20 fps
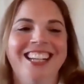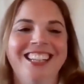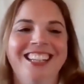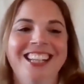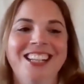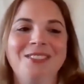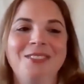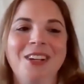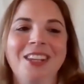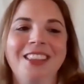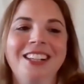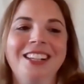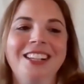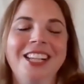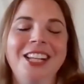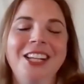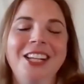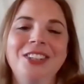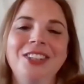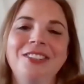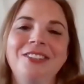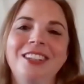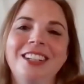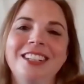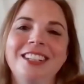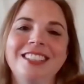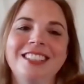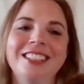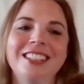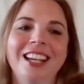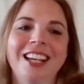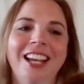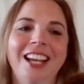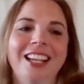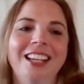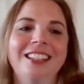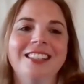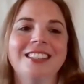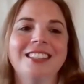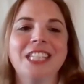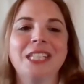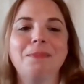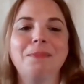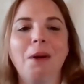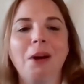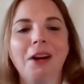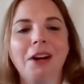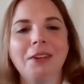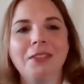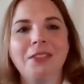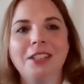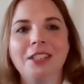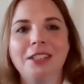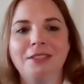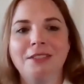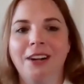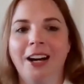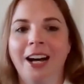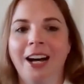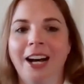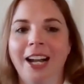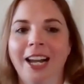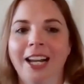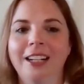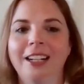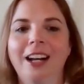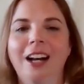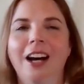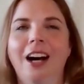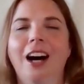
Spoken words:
that within each of us is a spark of the divine,